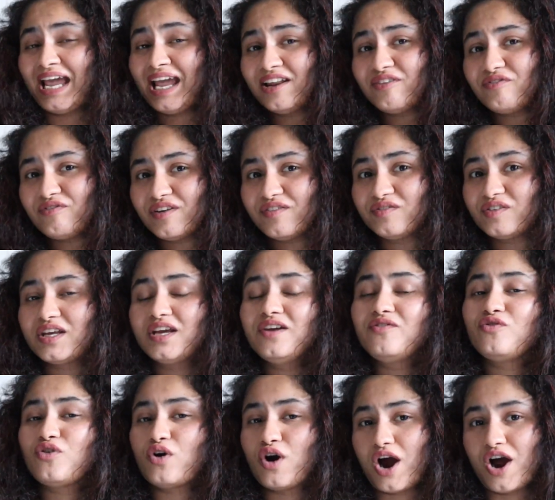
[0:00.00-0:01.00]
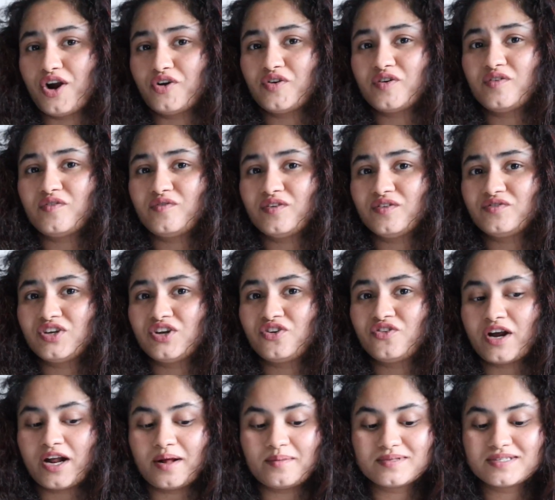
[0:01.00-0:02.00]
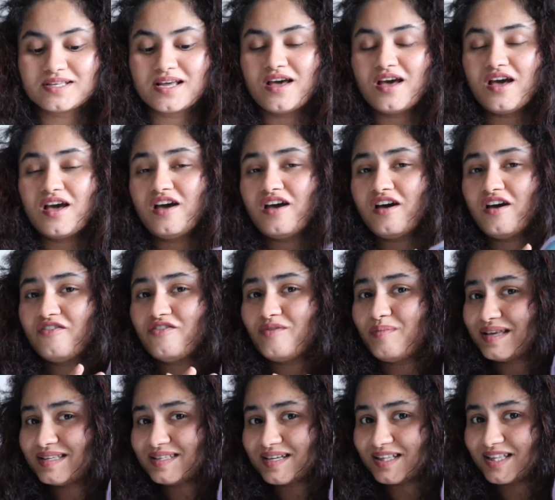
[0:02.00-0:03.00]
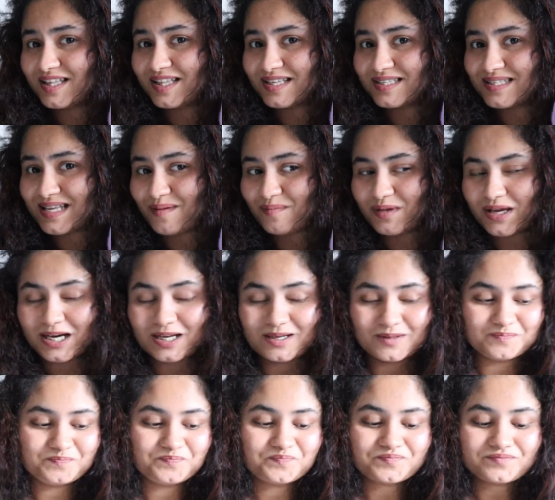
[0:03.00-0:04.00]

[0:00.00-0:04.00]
$8.50 for 150 grams, basically the same yarn.